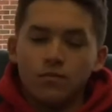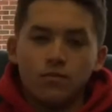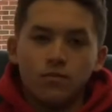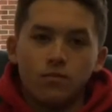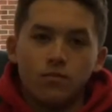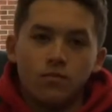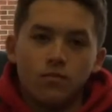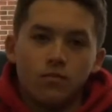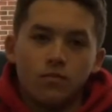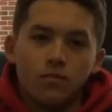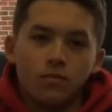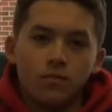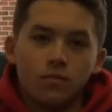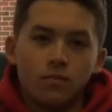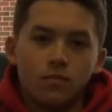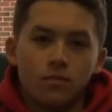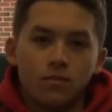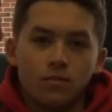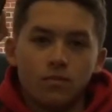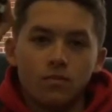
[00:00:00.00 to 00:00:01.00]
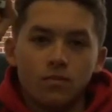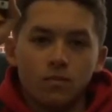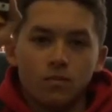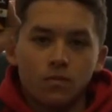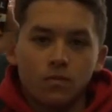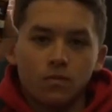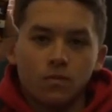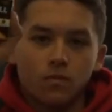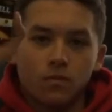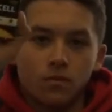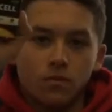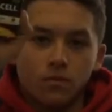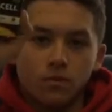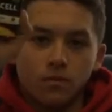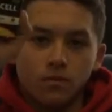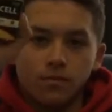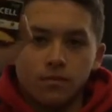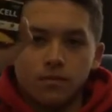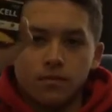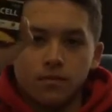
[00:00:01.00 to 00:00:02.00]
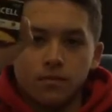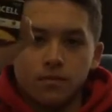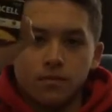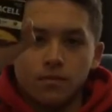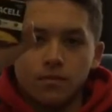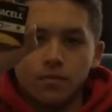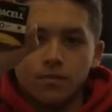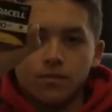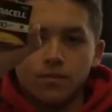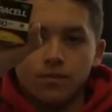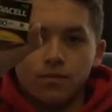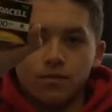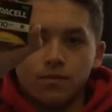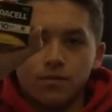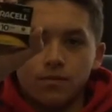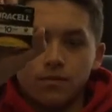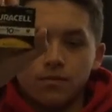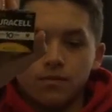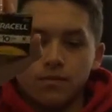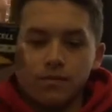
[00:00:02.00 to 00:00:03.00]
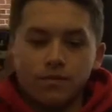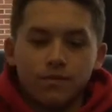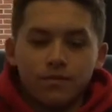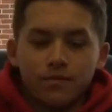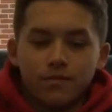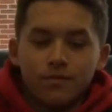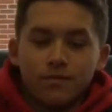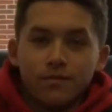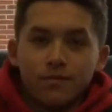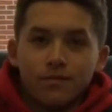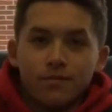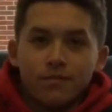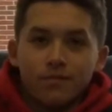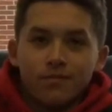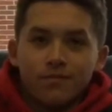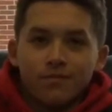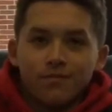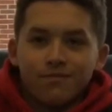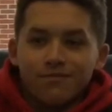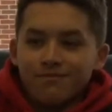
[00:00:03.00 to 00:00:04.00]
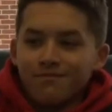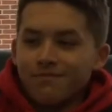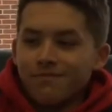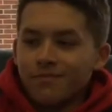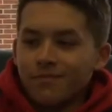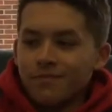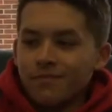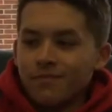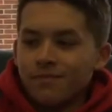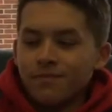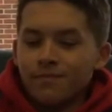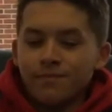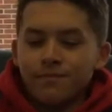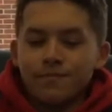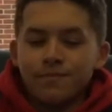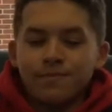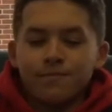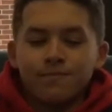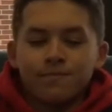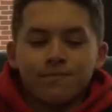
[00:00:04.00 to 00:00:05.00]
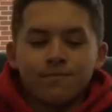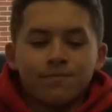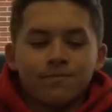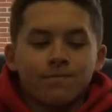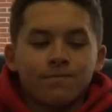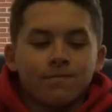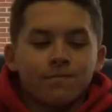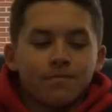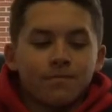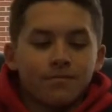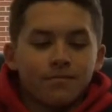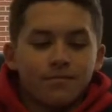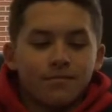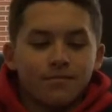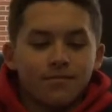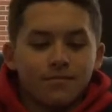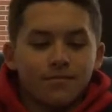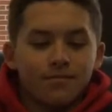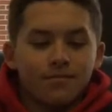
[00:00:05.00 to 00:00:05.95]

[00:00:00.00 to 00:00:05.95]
The person shown says nothing.